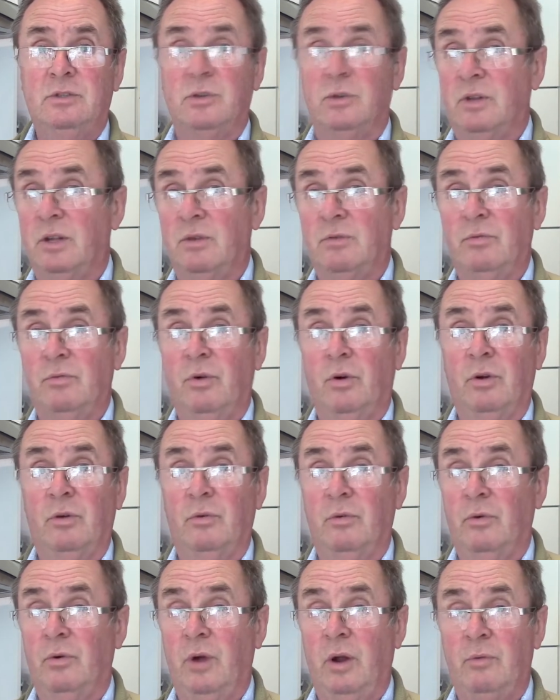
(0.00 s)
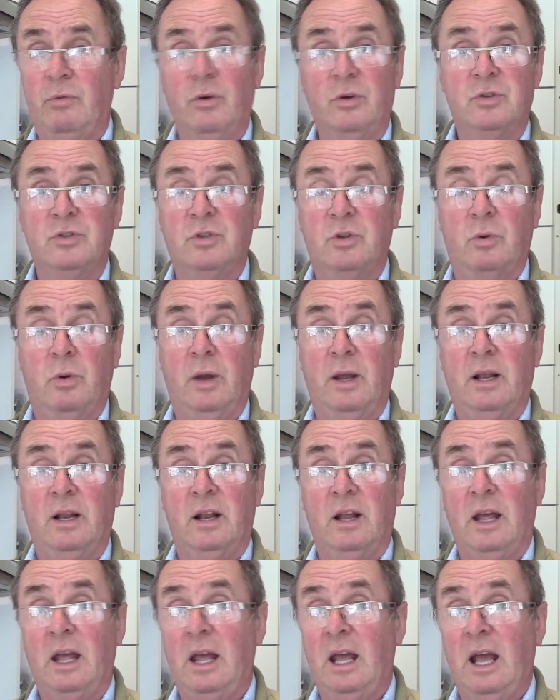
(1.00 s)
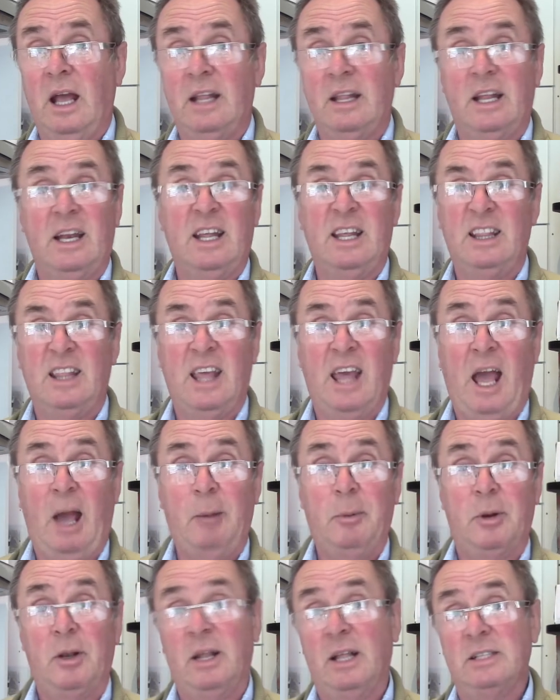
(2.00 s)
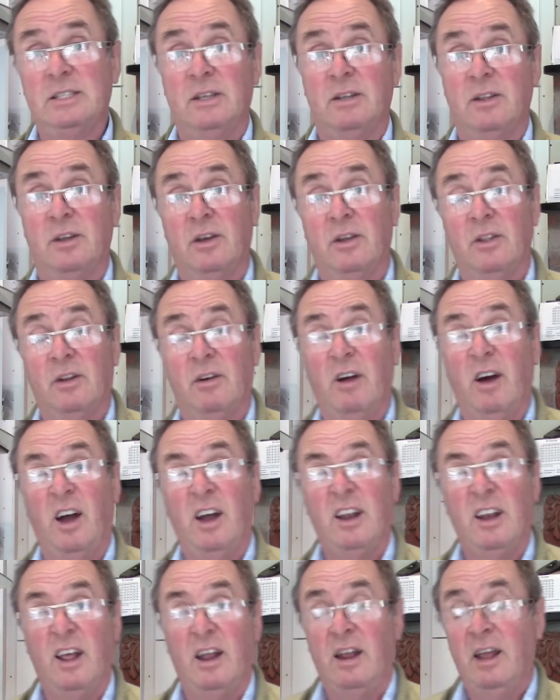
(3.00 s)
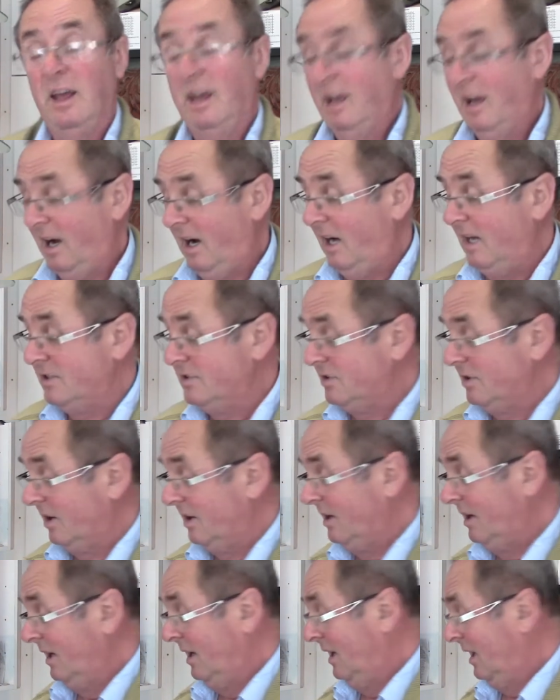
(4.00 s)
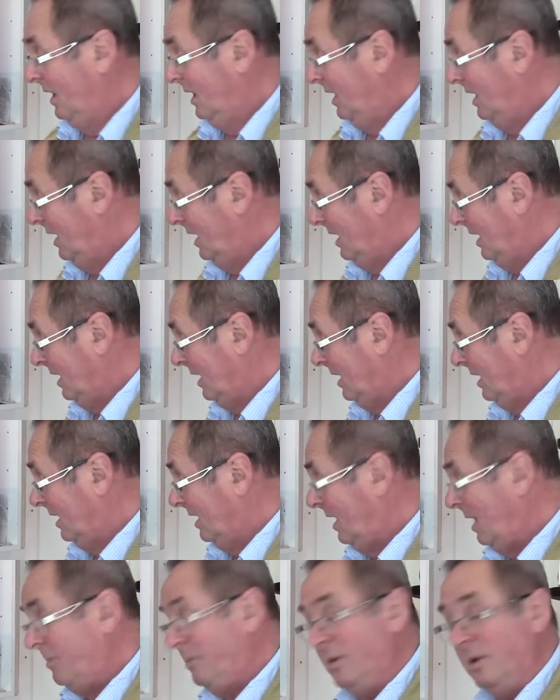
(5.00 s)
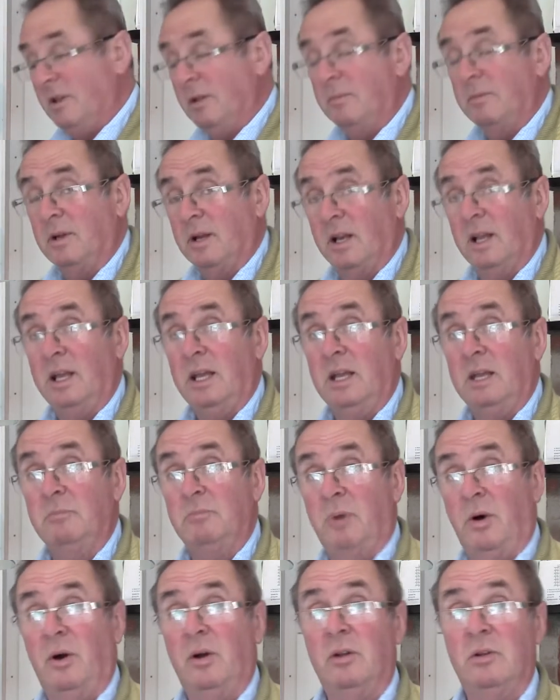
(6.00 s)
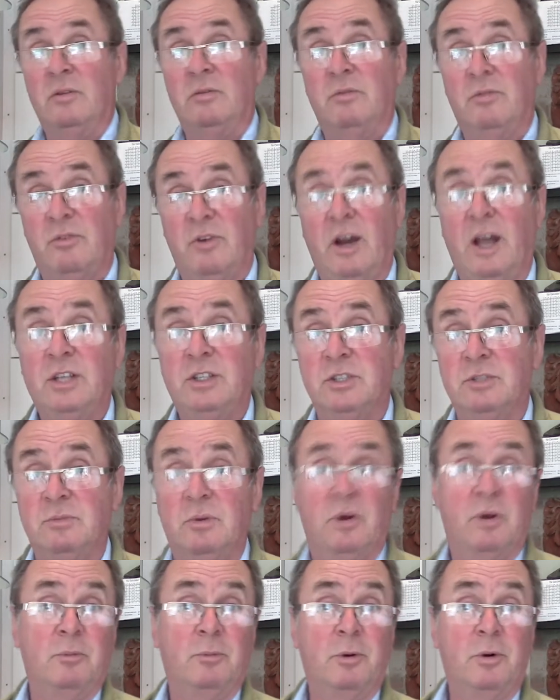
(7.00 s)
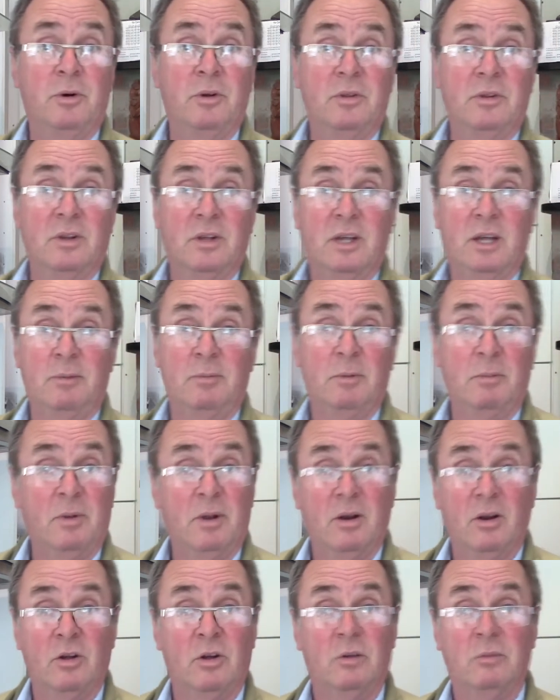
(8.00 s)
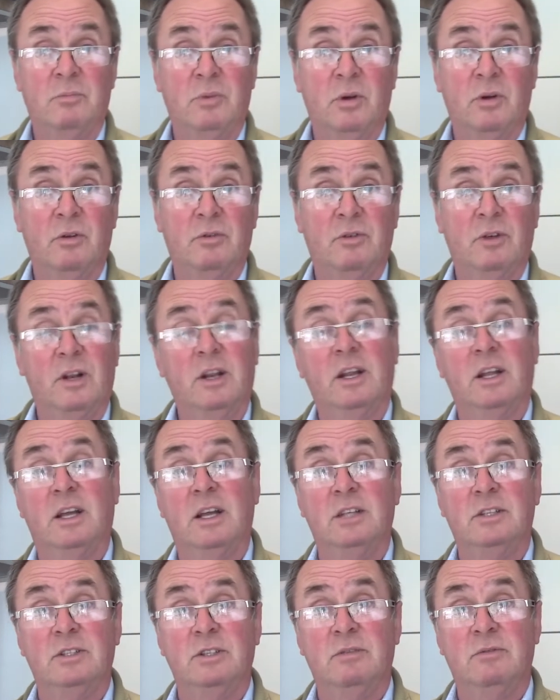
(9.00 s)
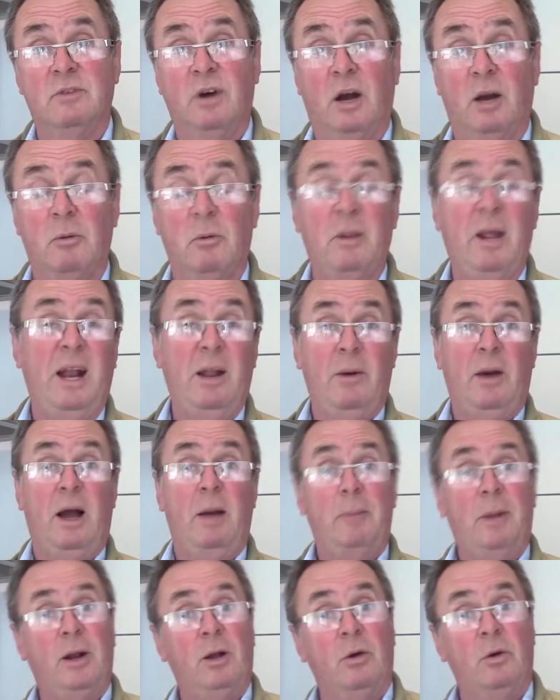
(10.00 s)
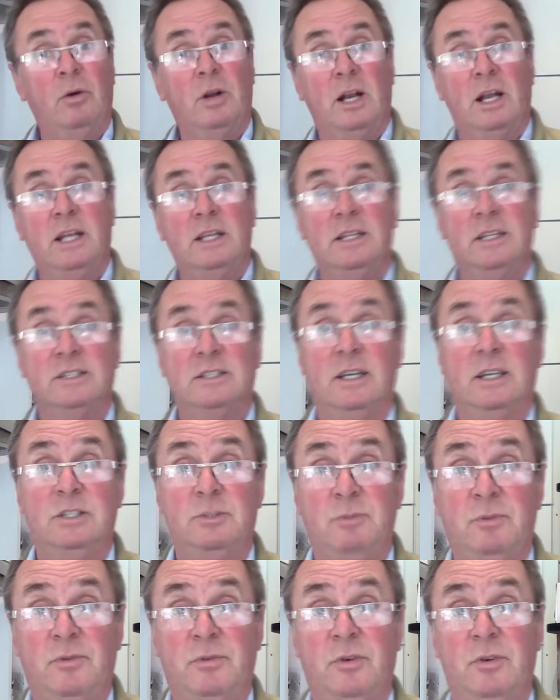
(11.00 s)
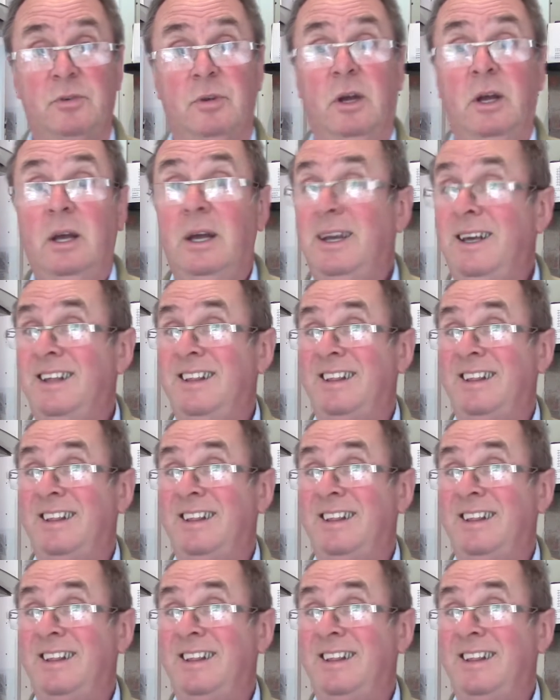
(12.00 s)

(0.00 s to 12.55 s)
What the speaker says: so they'd rust quickly and then eat the apple, and that's how they got their iron in. Iron's not. Keeping them clean, boiled and fresh is more important than keeping them looking beautiful in a kitchen environment. Anyway, I better go and clean this kitchen before